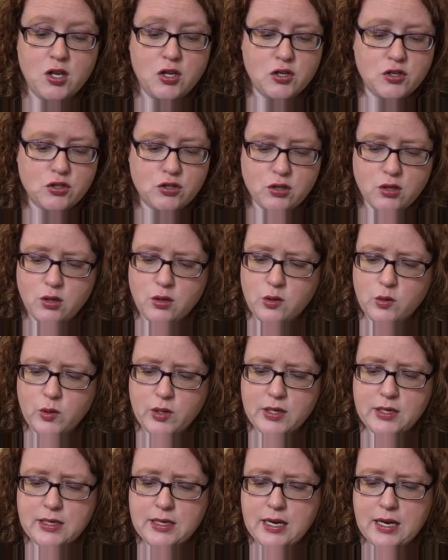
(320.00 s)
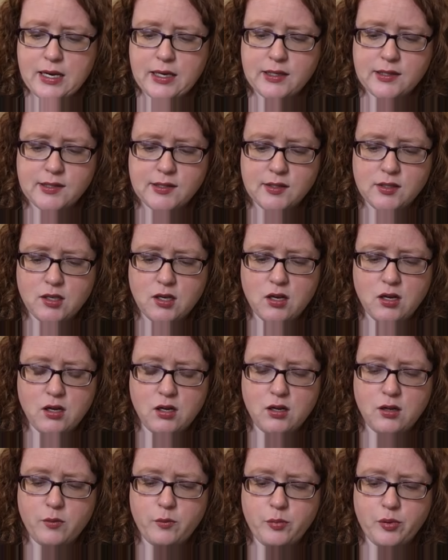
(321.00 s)
So next
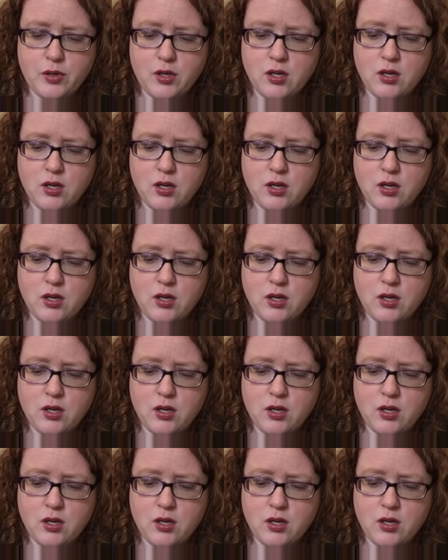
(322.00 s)
up,